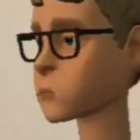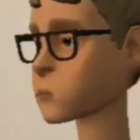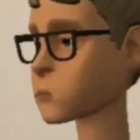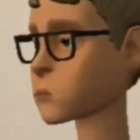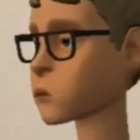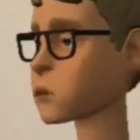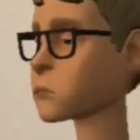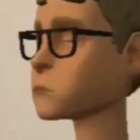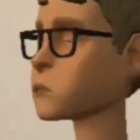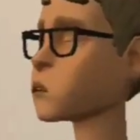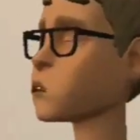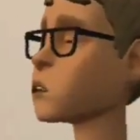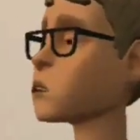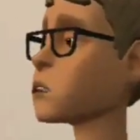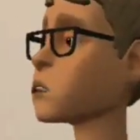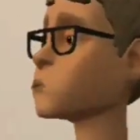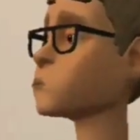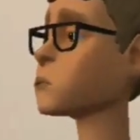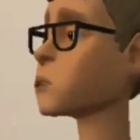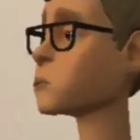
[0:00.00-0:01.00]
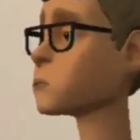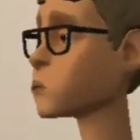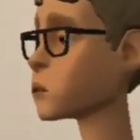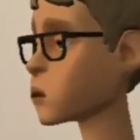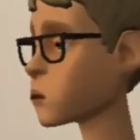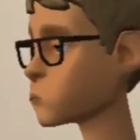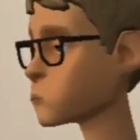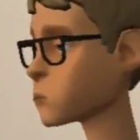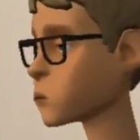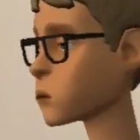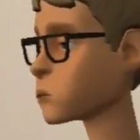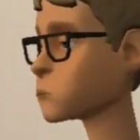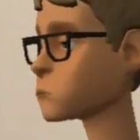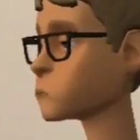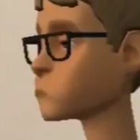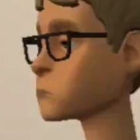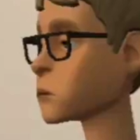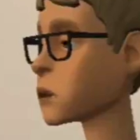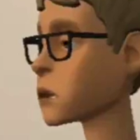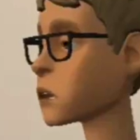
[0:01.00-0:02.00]
Hey guys, I'm here.
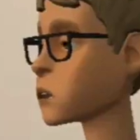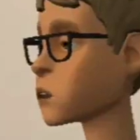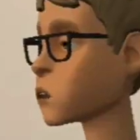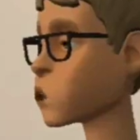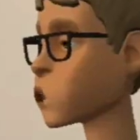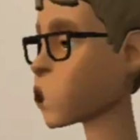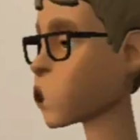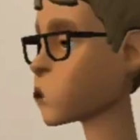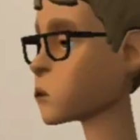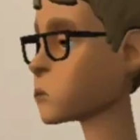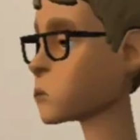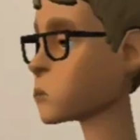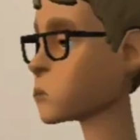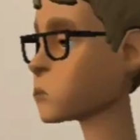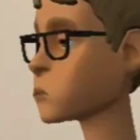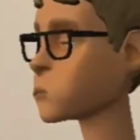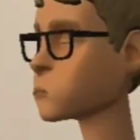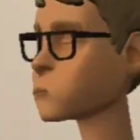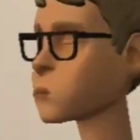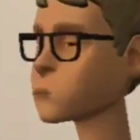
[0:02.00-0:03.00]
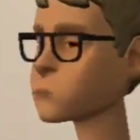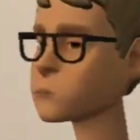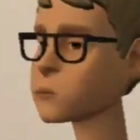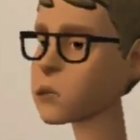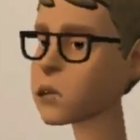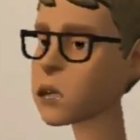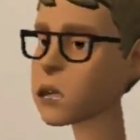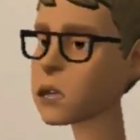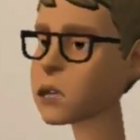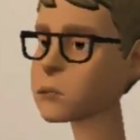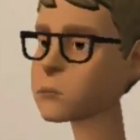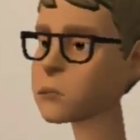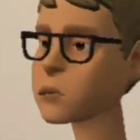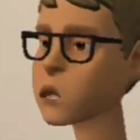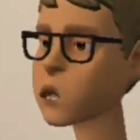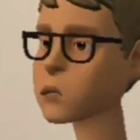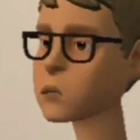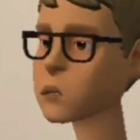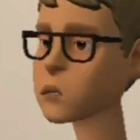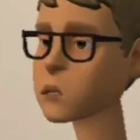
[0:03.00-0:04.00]
Um, um well, I don't really have great
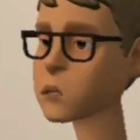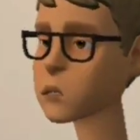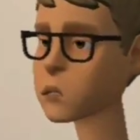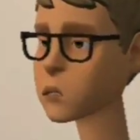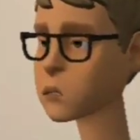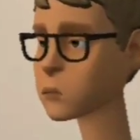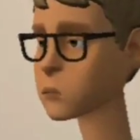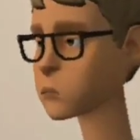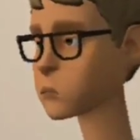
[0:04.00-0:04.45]
news to tell you.